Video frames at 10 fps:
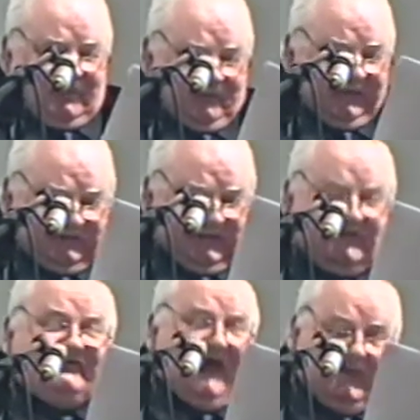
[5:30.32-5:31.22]

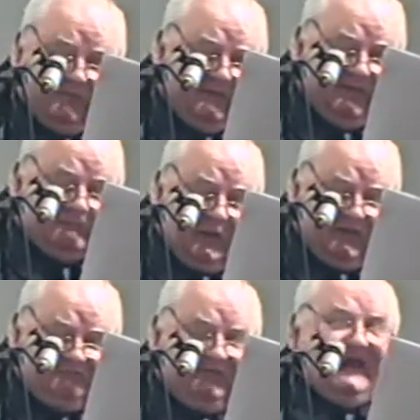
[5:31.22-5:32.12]
Thinking that I may be
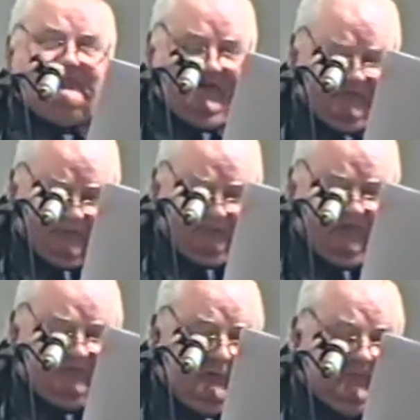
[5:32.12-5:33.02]
mollified by
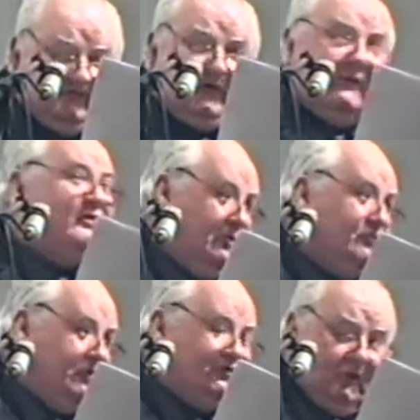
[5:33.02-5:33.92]
something from the trolley,
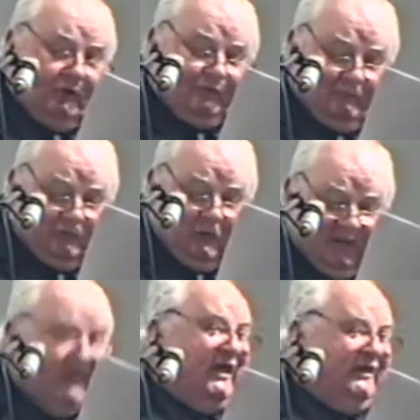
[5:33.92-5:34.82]
though it cost a little
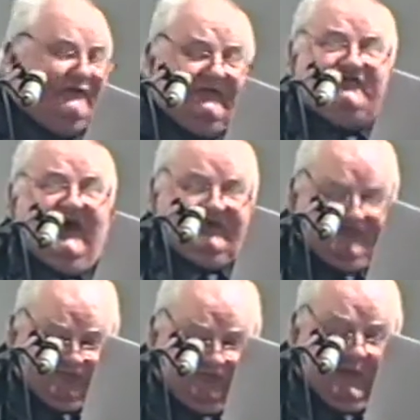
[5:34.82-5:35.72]
lolly, easy
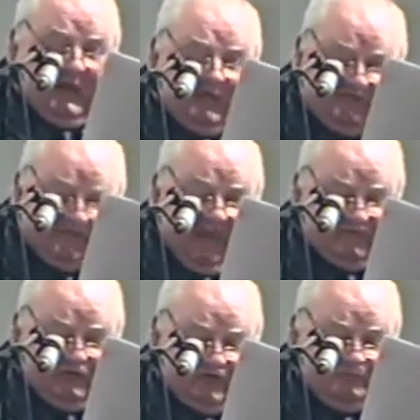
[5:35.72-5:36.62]
checks,
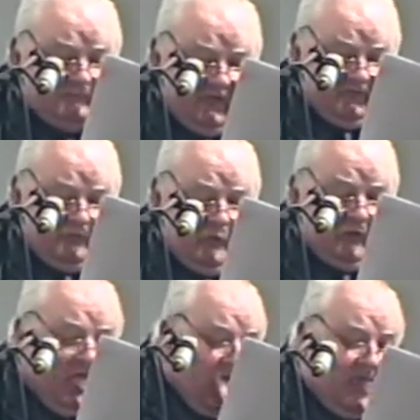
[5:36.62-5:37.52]
snacks cost much
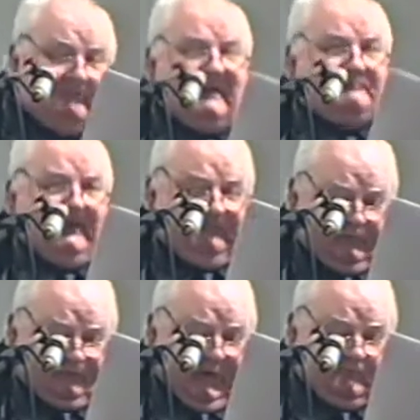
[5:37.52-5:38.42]
more, but my
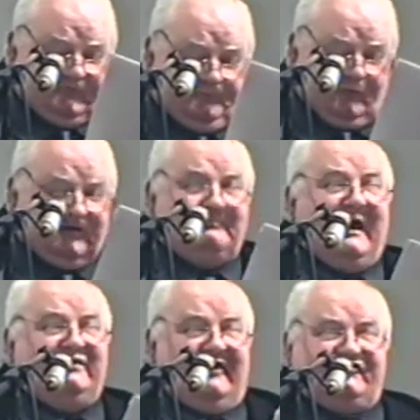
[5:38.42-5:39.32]
mealtime was broken
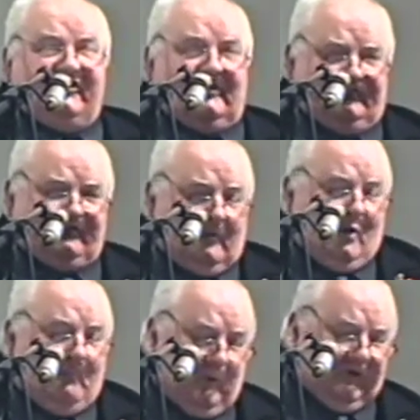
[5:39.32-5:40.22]
by that child
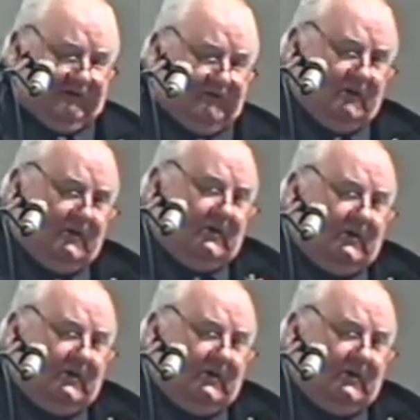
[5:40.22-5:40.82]
from Hoboken.